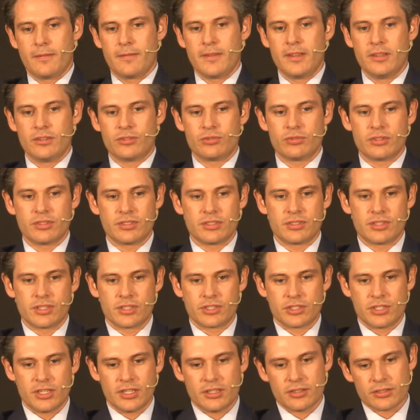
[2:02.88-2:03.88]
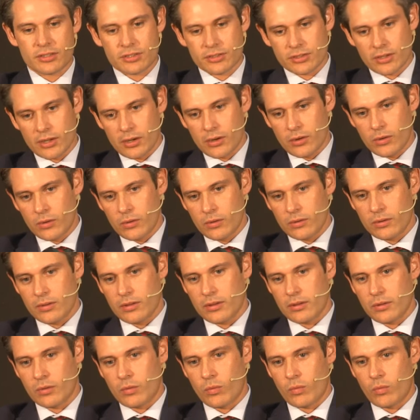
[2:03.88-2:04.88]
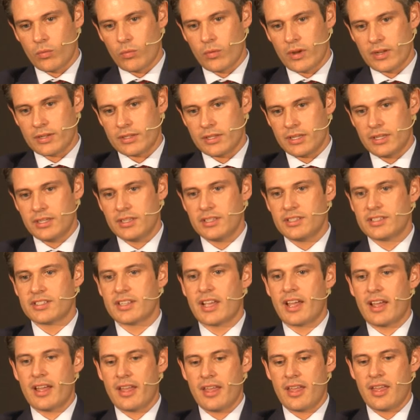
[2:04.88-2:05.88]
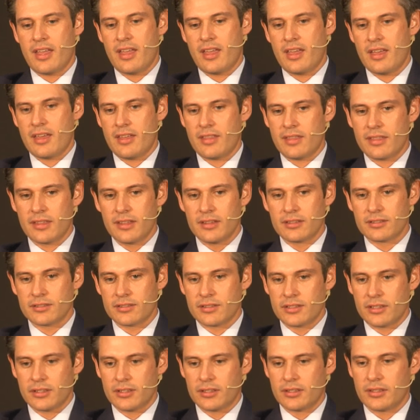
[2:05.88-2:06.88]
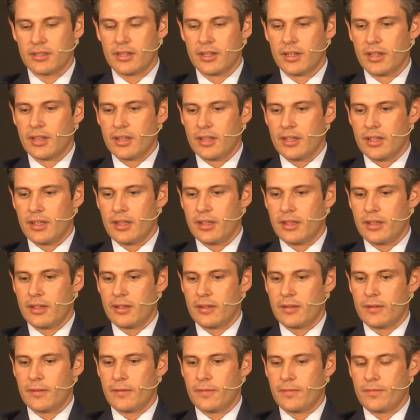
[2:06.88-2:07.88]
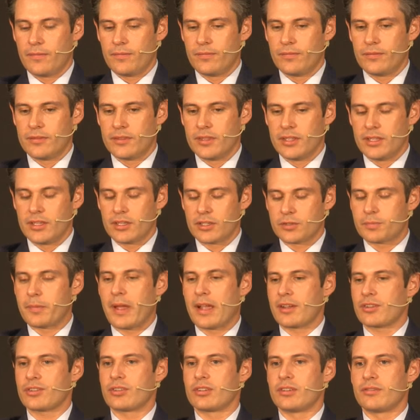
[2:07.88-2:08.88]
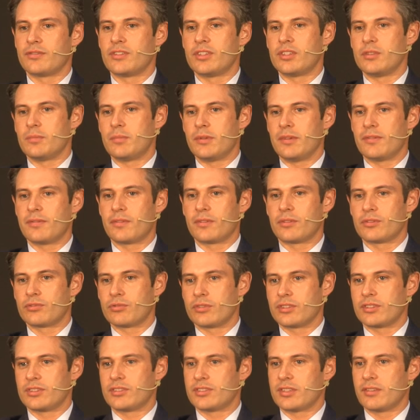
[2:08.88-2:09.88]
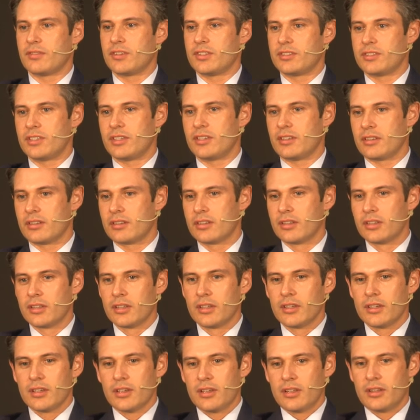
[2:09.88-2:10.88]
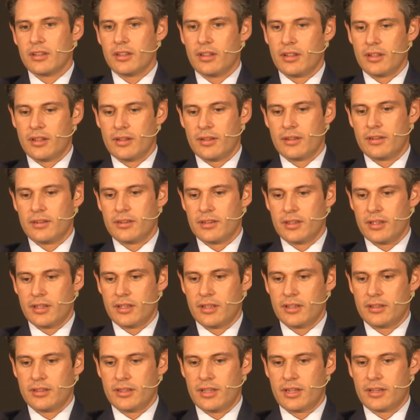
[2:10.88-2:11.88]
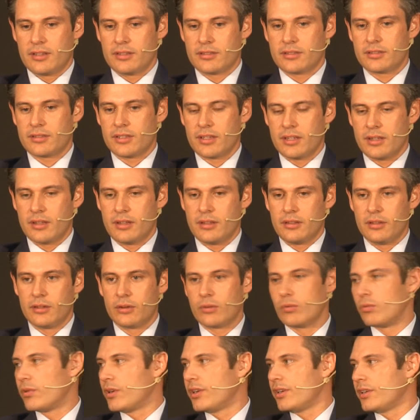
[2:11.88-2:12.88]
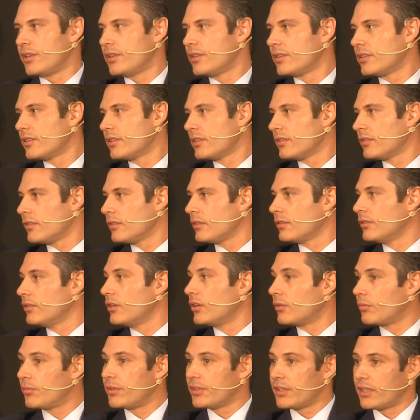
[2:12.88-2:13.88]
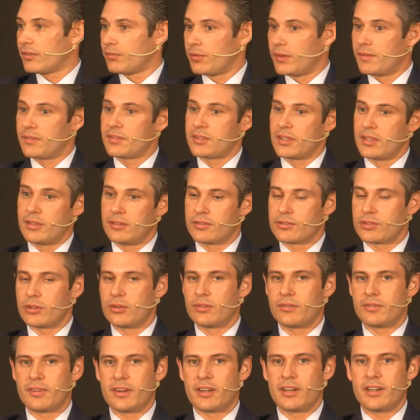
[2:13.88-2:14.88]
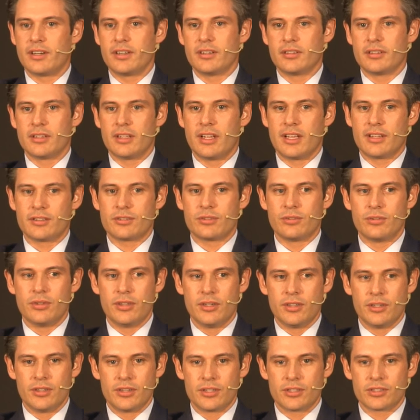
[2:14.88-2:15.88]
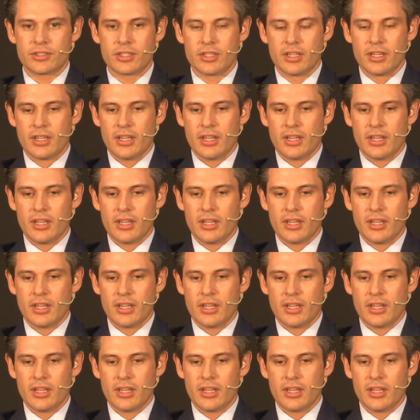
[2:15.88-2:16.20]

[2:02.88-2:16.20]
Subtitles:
in 2016. So what it is ahead is the expansion of GDP for 2017. And that is a lower number that we've seen so far in the last 2 years.